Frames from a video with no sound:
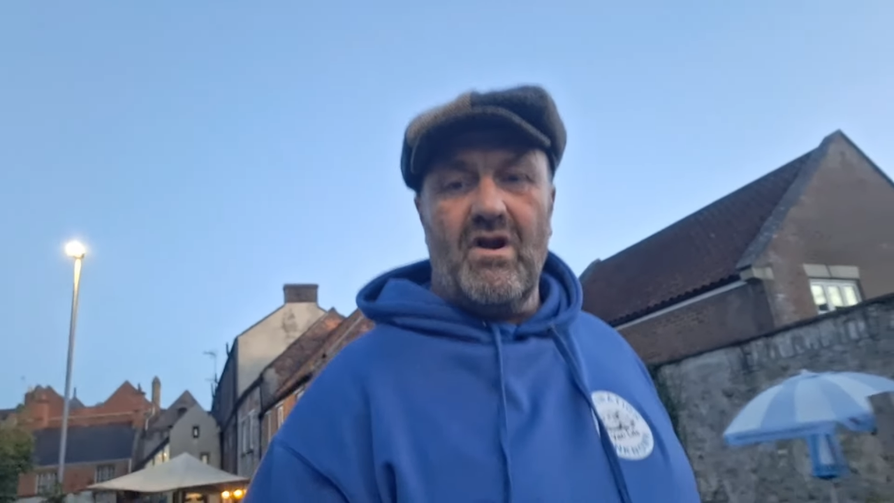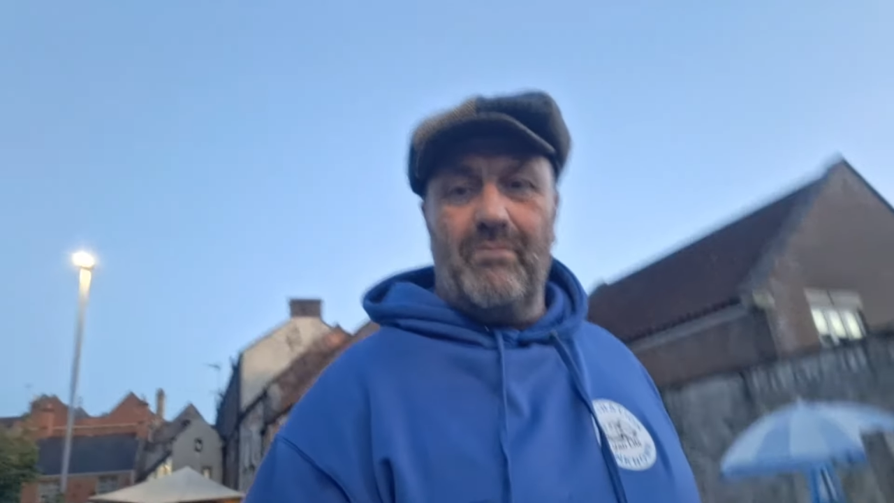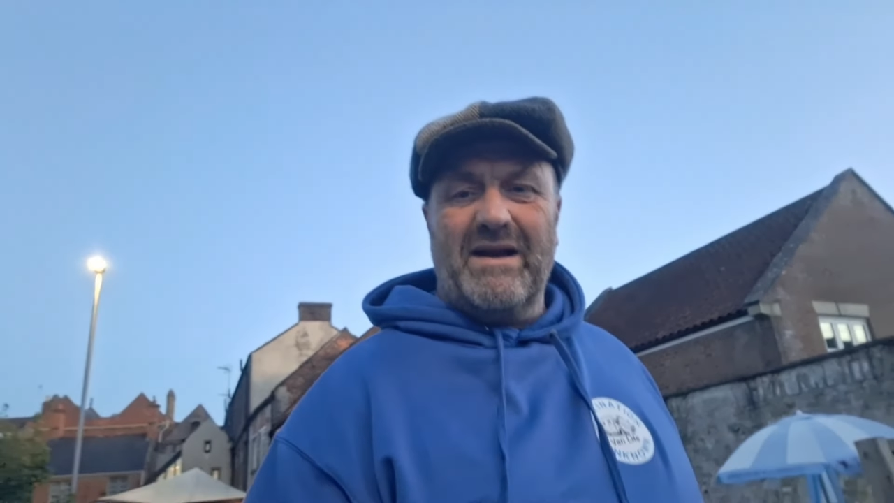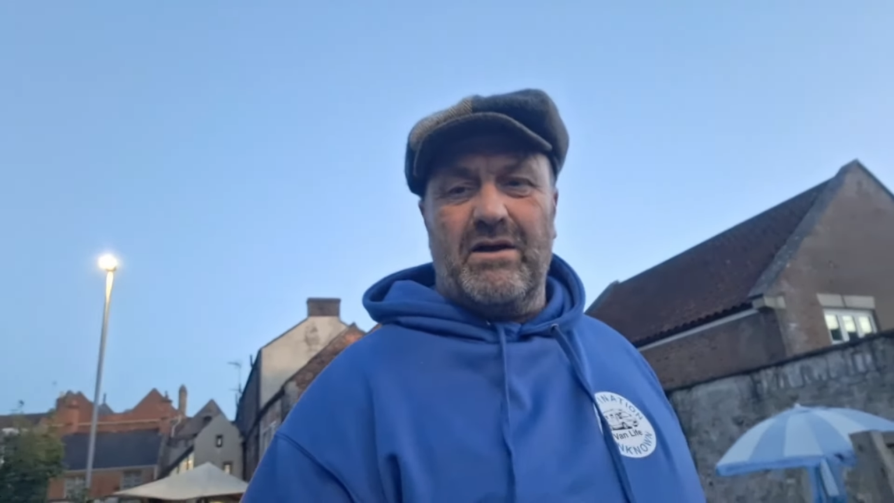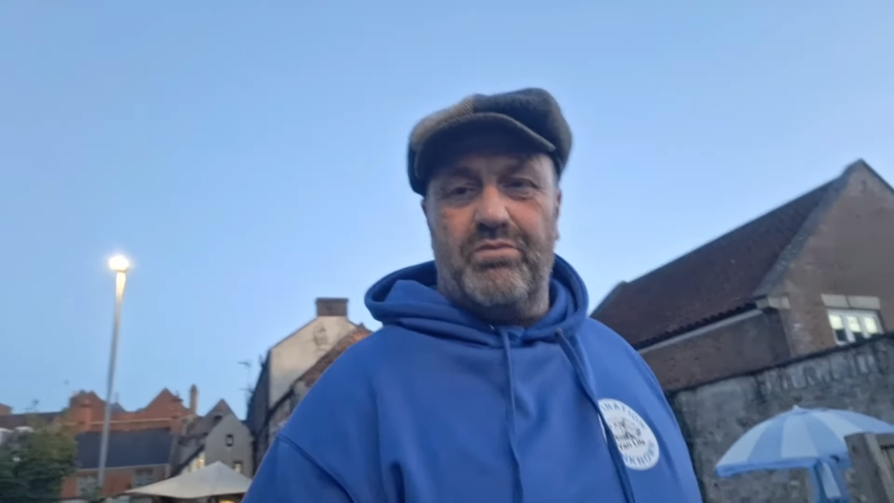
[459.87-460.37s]

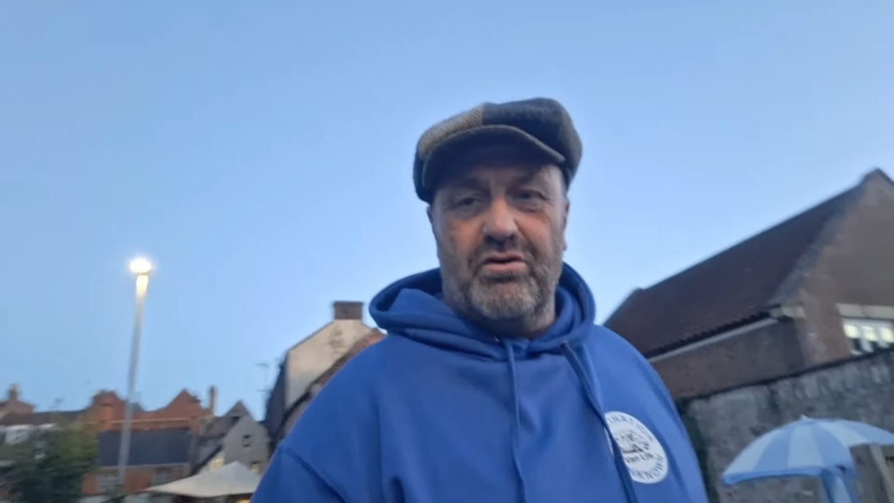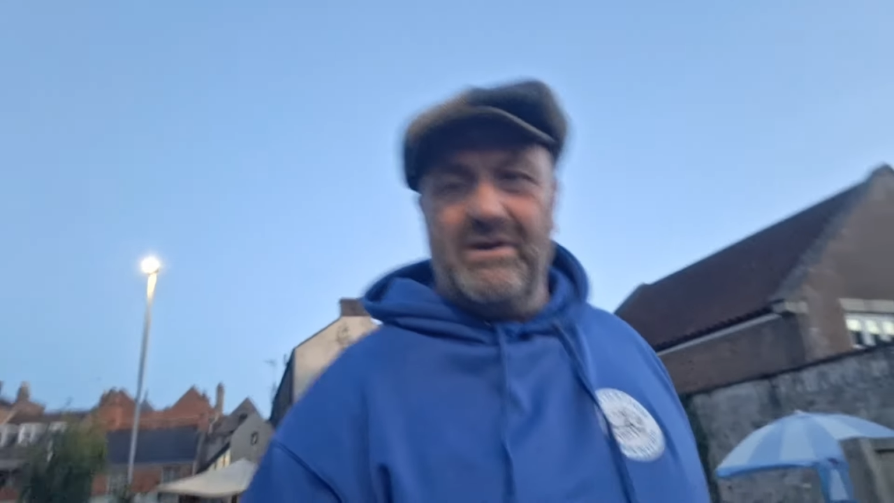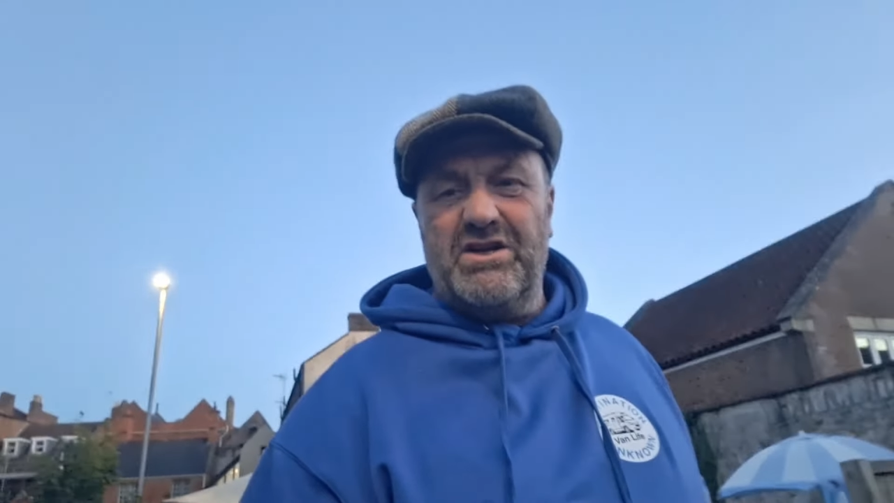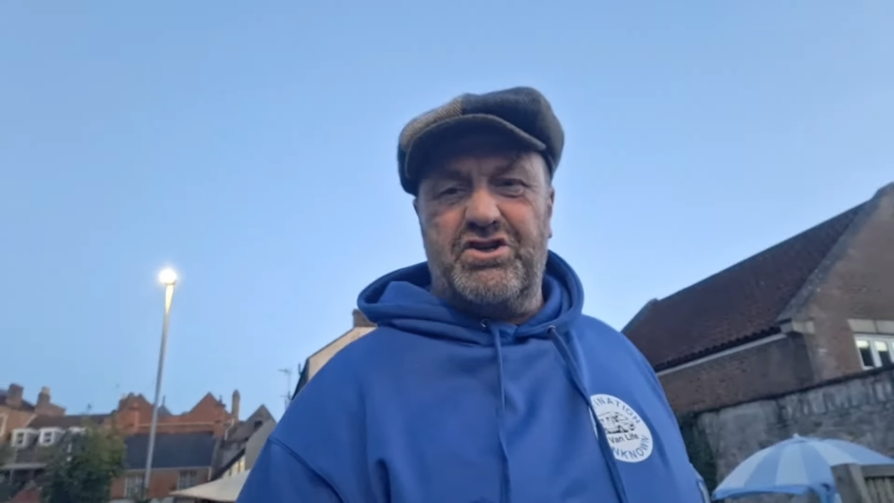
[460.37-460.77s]
make a brewing